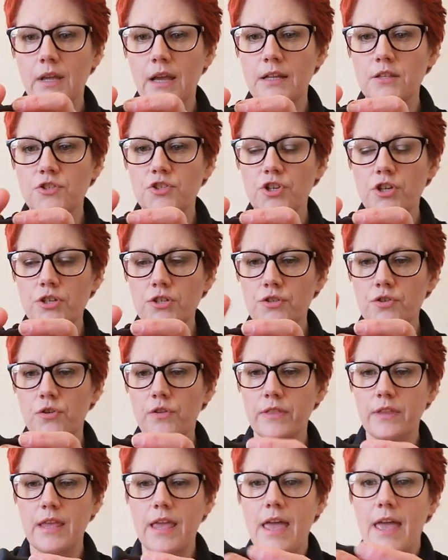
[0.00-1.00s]
and just
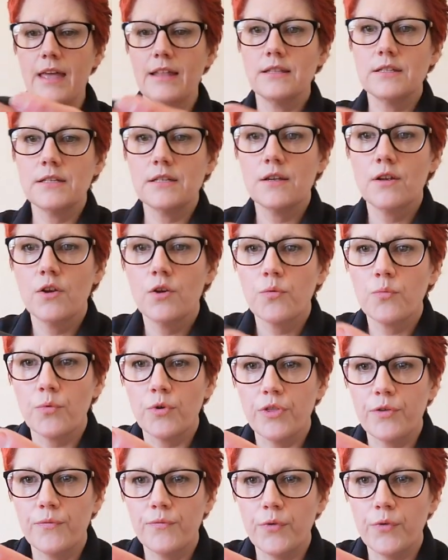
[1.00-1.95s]
on the end where the